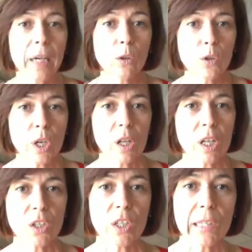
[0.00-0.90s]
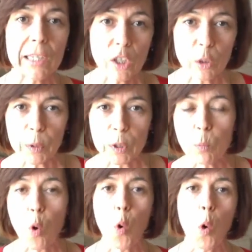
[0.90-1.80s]
you tell us just a little bit
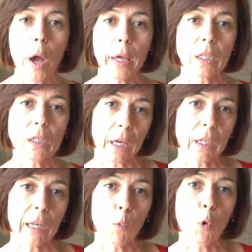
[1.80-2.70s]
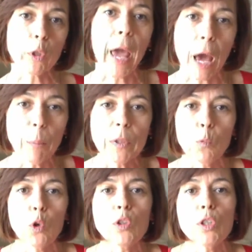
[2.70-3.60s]
more exactly what happened?
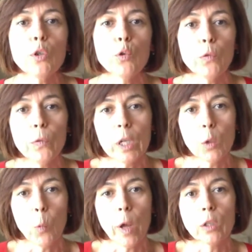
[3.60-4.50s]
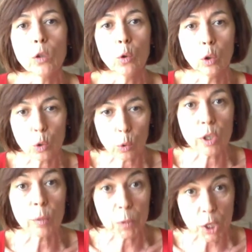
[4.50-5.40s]
What did you feel when your
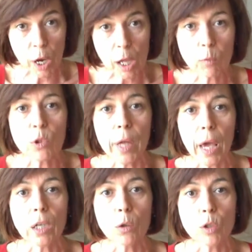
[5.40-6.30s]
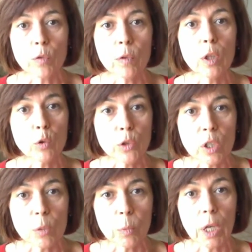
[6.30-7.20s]
daughter Michelle was diagnosed with
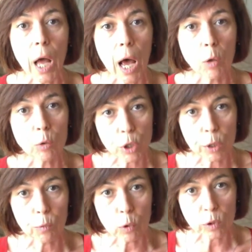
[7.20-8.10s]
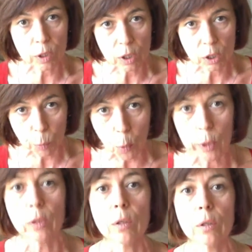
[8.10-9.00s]
autism, and how old she was at this point?